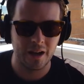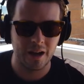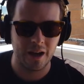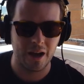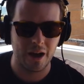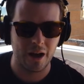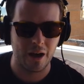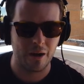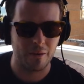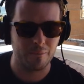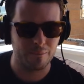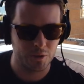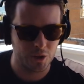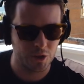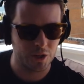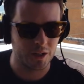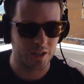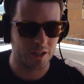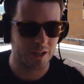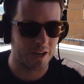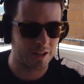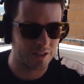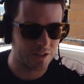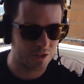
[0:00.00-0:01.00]
um, you
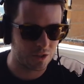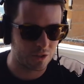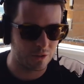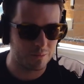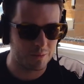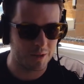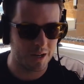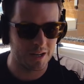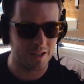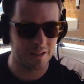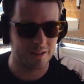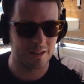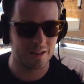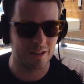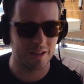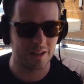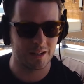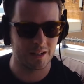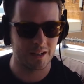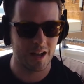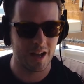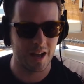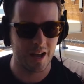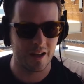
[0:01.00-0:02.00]
can kind of script
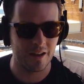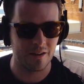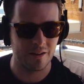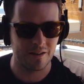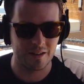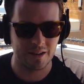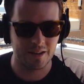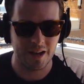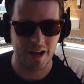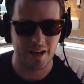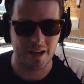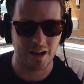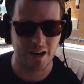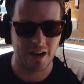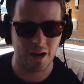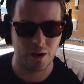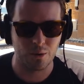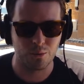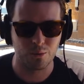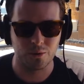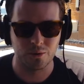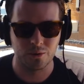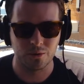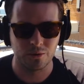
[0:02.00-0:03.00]
anything, and the AI
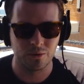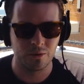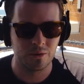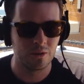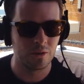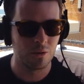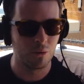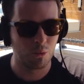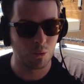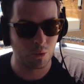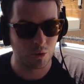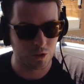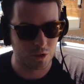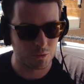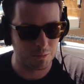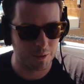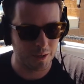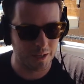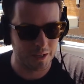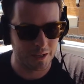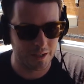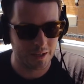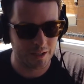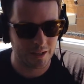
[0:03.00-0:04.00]
will will
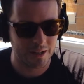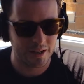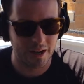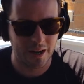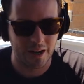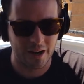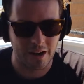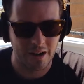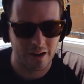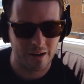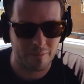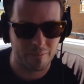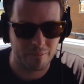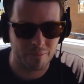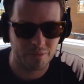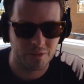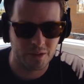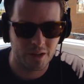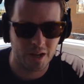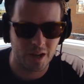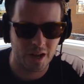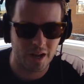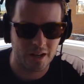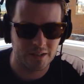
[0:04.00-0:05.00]
speak um,
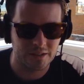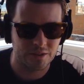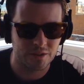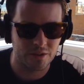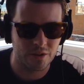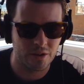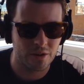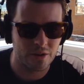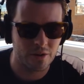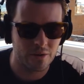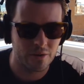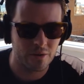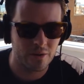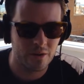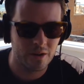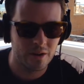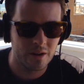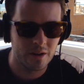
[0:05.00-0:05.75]
as though